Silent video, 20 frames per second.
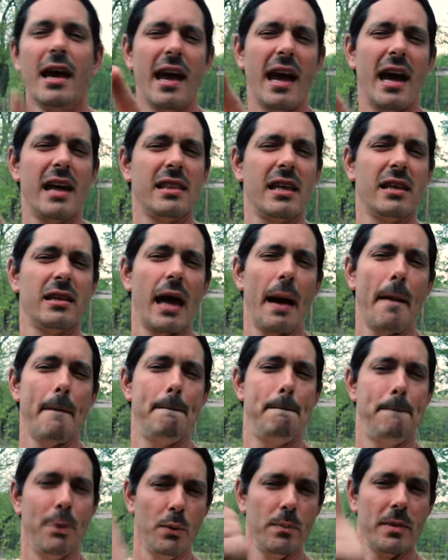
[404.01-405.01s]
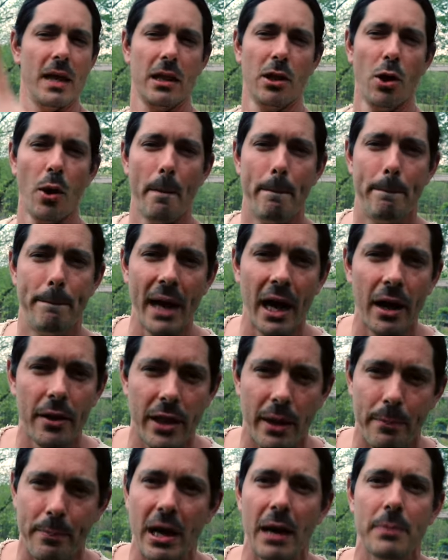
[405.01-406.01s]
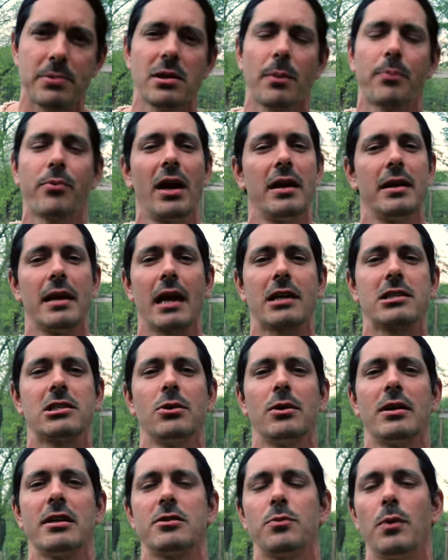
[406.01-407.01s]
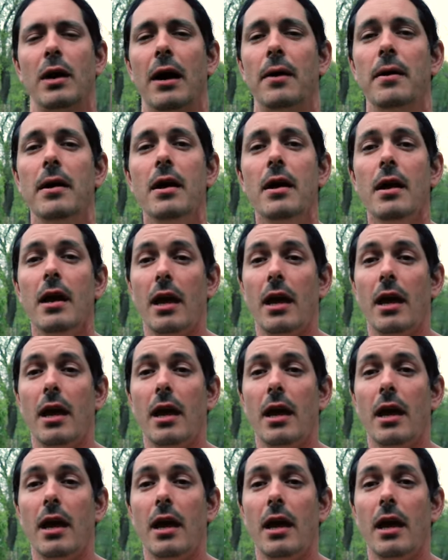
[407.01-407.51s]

And then that little bell that pops up right next to it as well.